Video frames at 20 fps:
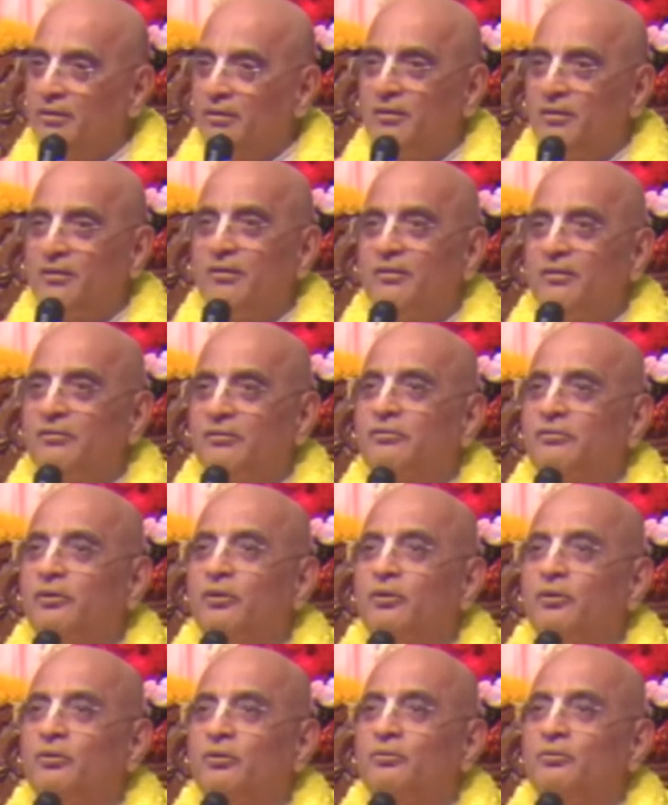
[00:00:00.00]

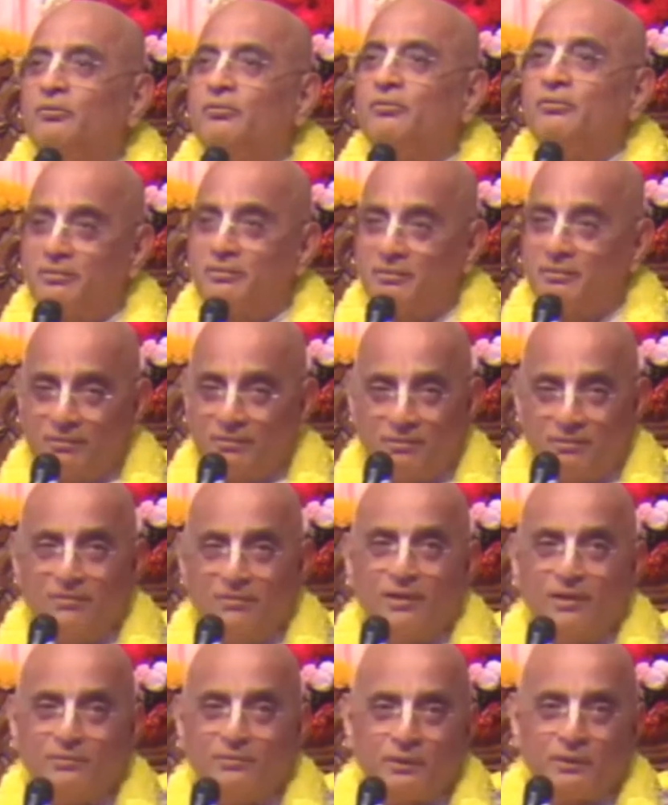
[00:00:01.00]
So
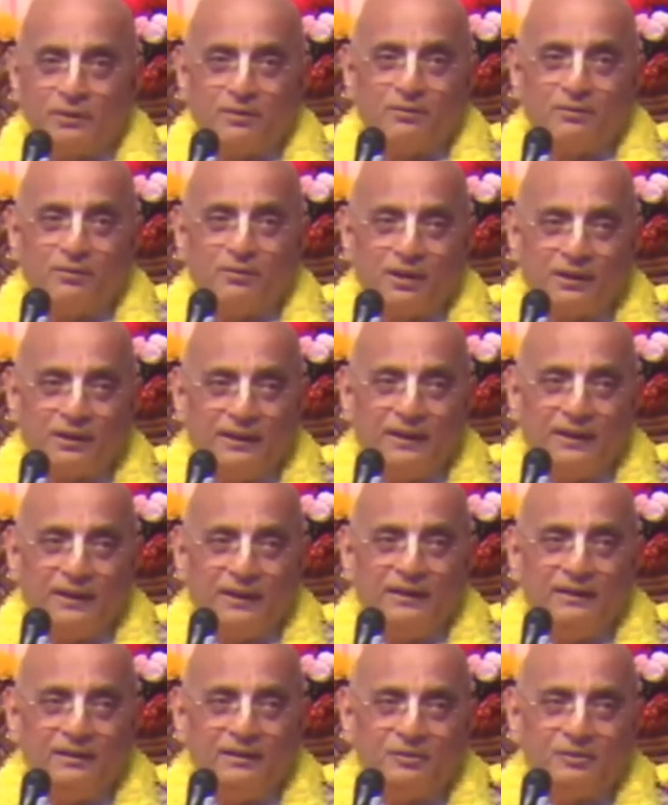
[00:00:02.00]
this particular
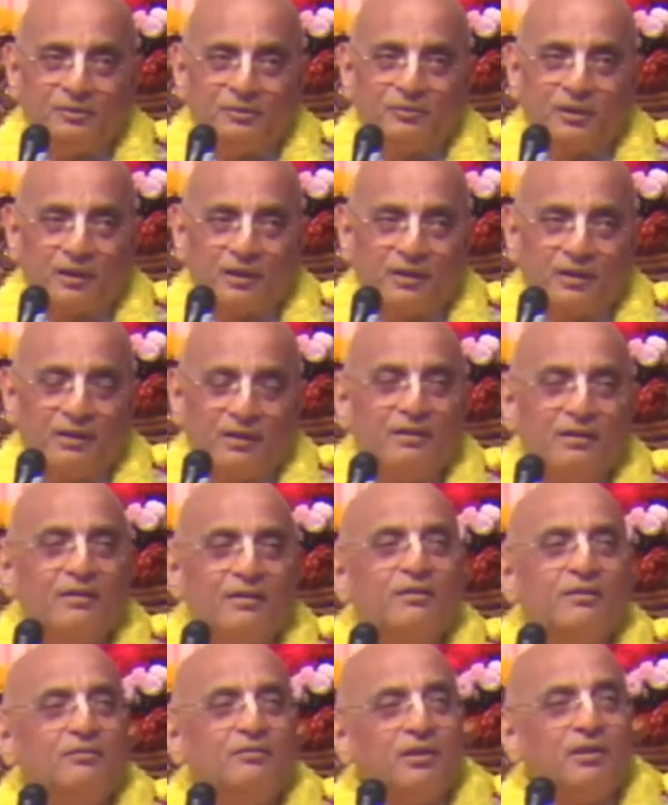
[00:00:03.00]
king
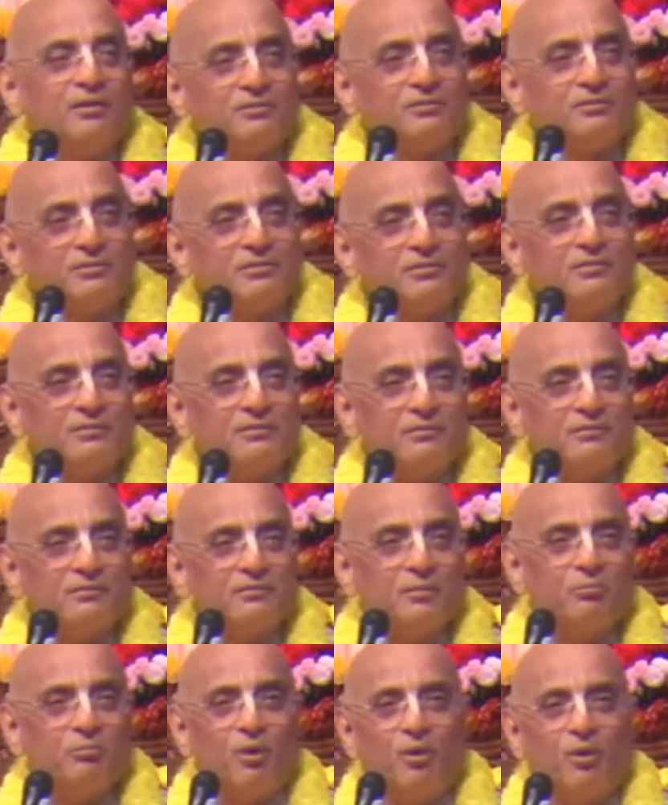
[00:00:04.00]
was
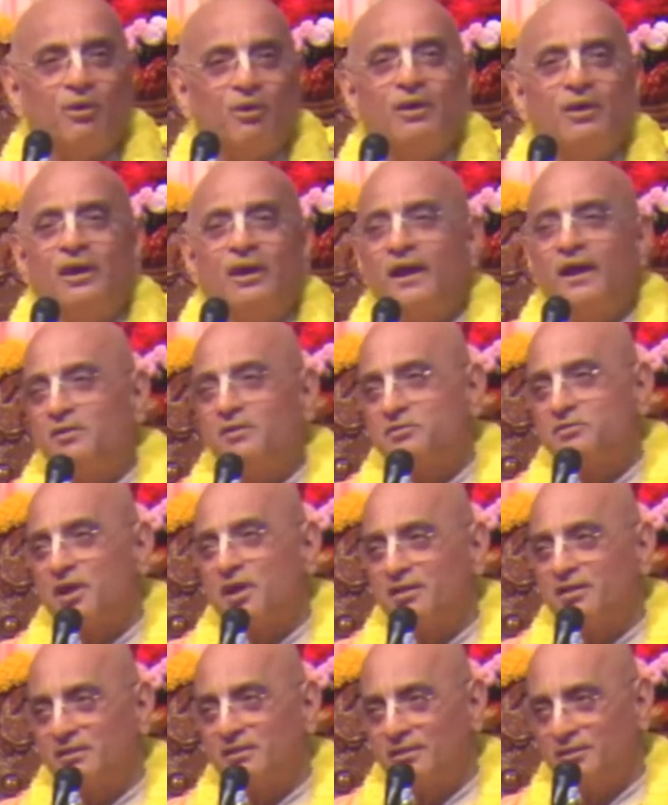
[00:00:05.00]
born as
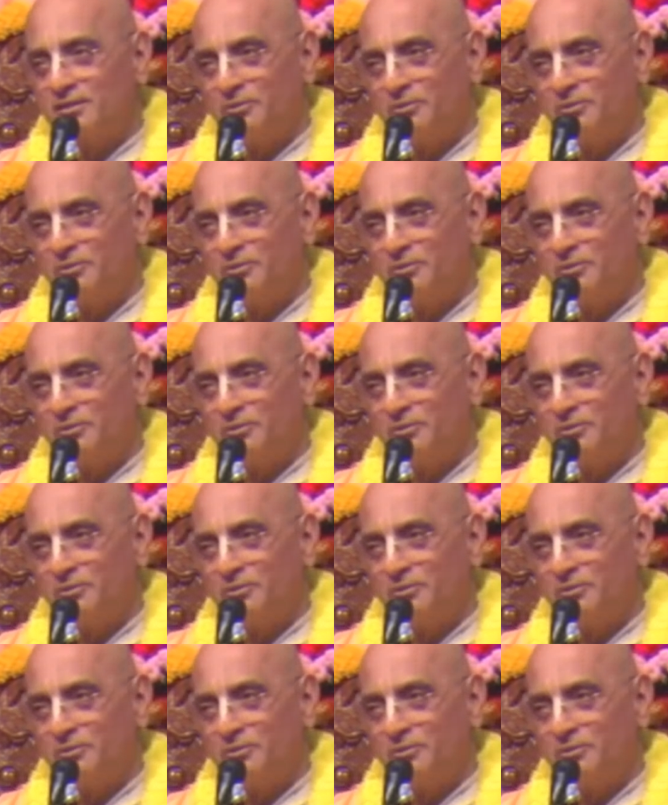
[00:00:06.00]
Shantanu.